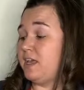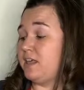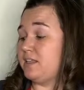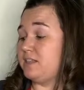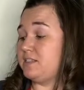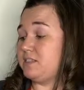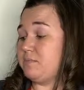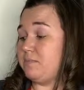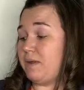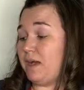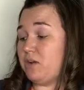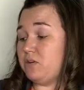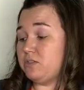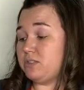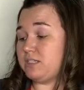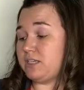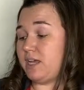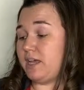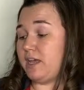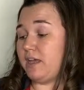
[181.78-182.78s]
There's
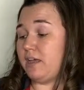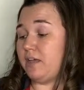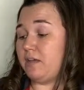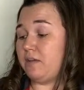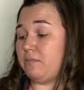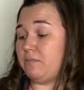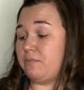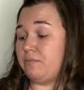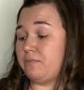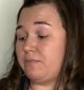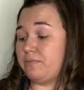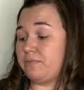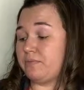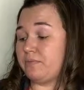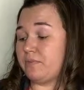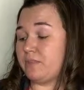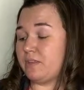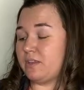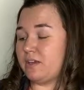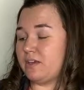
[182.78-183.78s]
about
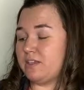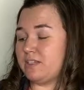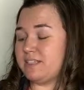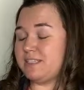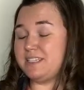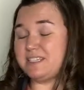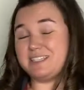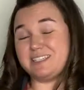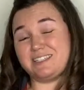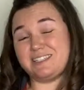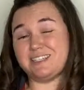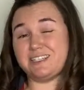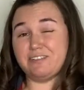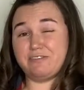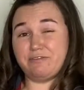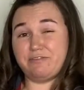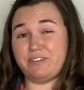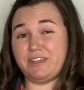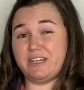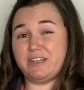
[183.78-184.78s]

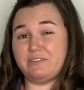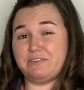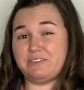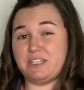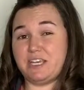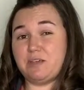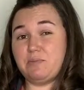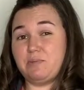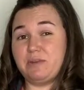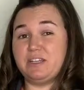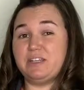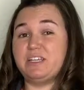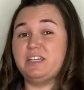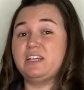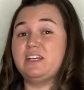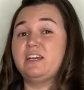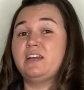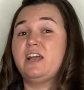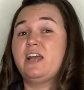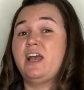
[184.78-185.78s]
16 feet of tape in
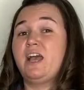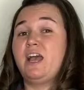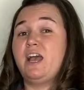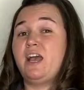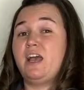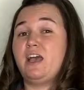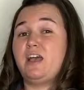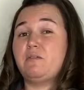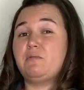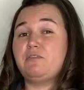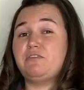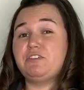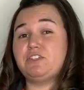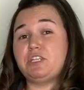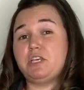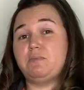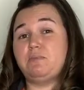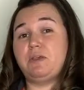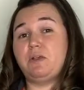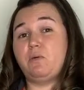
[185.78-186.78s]
here. If you're
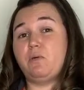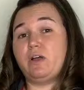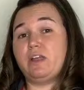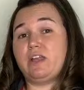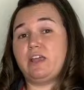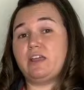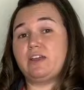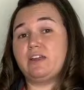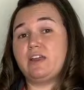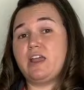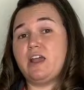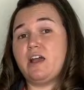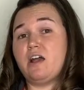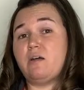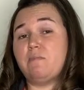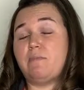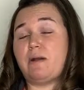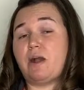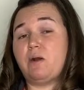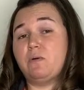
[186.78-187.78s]
taping one area
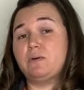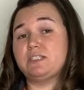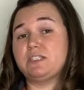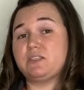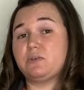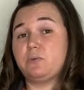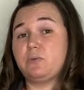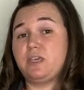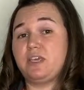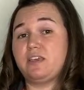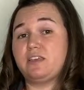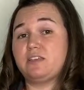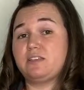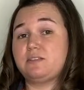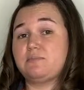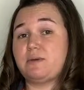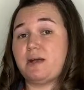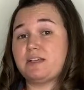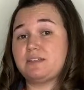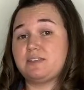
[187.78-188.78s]
about once a week,
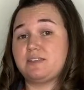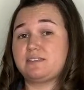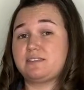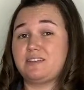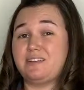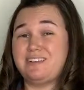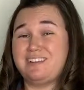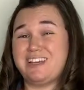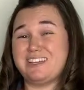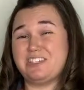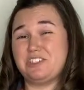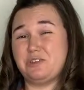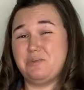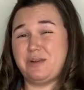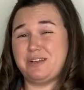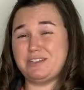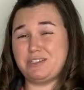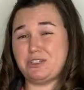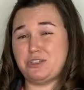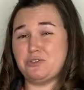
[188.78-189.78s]
this box is going to last you
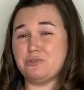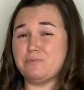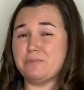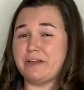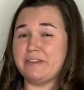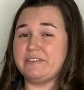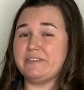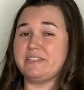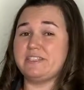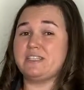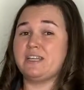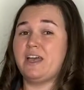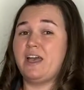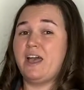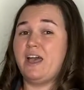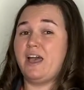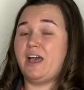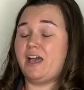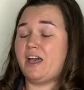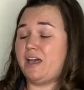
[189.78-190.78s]
about 2 months.
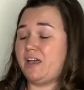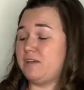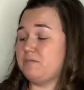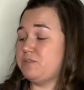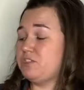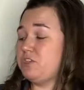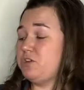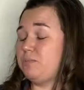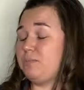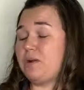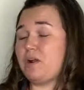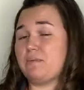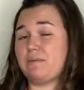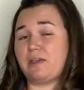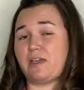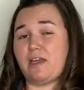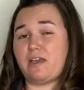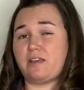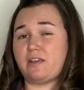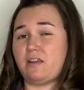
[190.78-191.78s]
Super
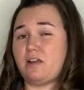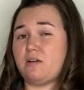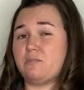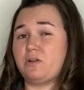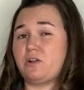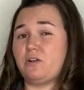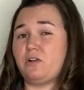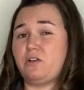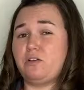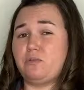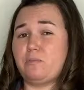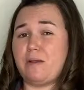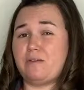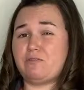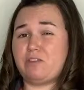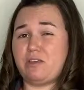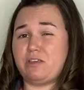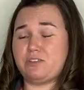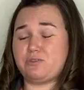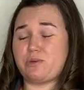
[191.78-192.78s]
economical.
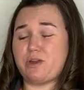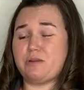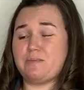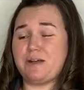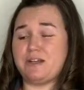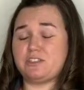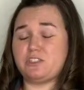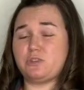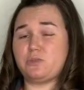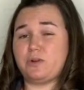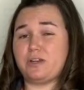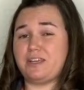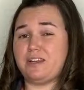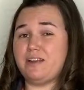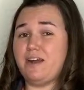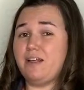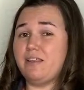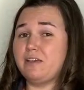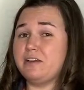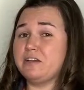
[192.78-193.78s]
These run about
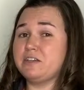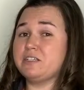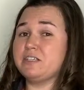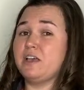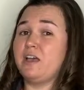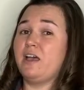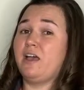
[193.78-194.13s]
$20.